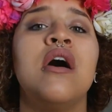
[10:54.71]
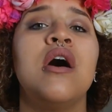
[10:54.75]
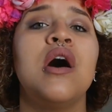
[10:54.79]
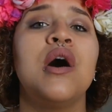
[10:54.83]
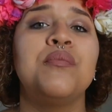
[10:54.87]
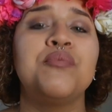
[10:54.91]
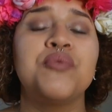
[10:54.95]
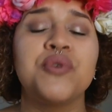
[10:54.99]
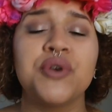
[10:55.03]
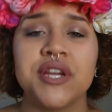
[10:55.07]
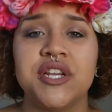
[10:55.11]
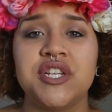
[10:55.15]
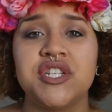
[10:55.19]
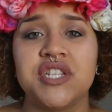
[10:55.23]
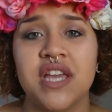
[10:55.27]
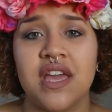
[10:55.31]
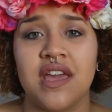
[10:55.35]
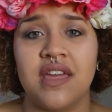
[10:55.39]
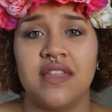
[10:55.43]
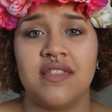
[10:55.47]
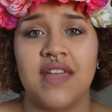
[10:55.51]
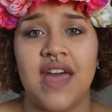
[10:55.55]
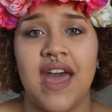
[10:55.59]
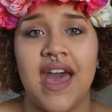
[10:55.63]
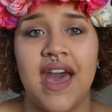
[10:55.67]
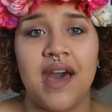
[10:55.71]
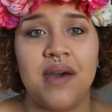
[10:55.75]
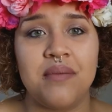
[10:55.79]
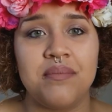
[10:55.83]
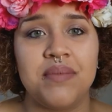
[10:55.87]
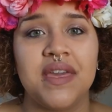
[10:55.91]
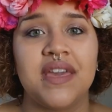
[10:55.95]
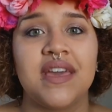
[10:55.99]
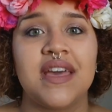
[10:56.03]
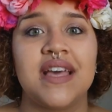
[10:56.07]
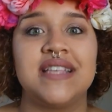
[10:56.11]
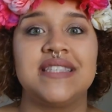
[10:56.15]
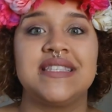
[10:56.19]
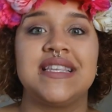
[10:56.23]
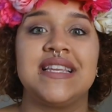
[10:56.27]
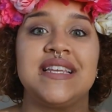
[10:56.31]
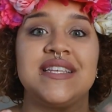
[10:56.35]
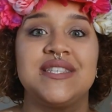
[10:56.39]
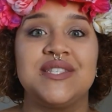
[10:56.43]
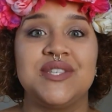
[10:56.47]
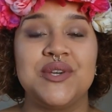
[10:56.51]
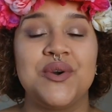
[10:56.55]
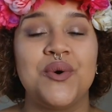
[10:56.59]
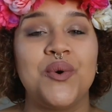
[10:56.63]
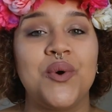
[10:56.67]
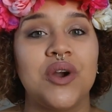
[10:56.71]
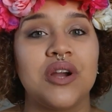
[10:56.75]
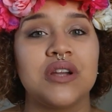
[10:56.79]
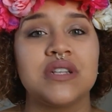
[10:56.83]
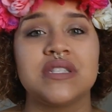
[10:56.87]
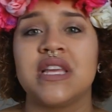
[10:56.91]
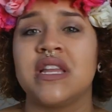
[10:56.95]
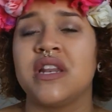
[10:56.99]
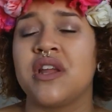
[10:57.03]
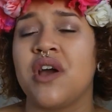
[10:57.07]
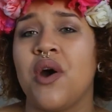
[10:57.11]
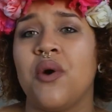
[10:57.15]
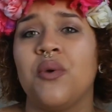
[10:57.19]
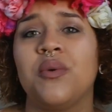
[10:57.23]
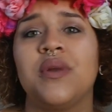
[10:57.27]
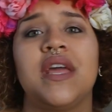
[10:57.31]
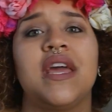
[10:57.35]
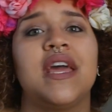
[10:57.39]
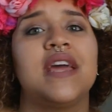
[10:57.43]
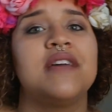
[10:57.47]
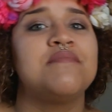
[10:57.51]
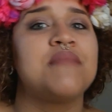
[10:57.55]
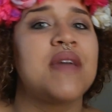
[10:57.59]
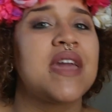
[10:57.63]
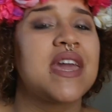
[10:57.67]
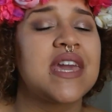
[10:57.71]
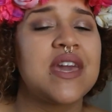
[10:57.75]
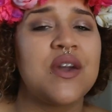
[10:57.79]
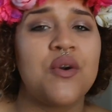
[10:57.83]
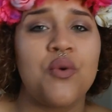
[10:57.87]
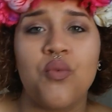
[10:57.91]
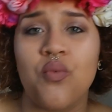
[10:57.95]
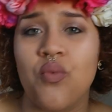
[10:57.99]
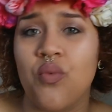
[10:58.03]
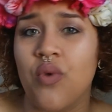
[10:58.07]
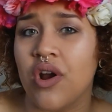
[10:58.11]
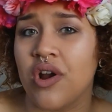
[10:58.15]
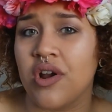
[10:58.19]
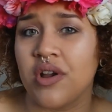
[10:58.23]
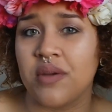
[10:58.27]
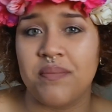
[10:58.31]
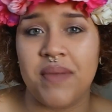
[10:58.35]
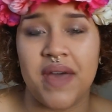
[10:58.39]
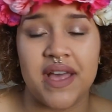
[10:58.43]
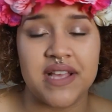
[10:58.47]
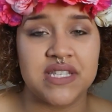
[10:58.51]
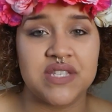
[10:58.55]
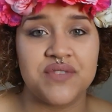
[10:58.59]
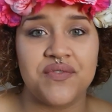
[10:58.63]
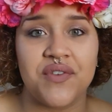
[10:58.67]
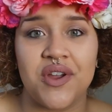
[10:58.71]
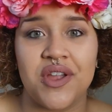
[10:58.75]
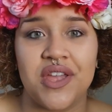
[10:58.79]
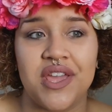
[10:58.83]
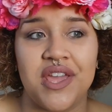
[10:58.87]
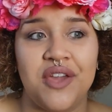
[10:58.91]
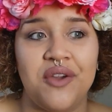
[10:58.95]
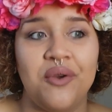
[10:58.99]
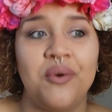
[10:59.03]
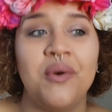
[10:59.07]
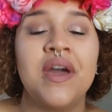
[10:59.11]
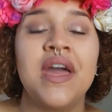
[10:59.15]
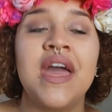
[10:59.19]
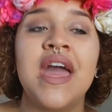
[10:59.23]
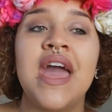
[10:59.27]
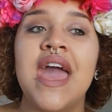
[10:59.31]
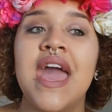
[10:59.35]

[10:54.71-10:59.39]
Appreciate that because it is yours, and own it and make it work best for you.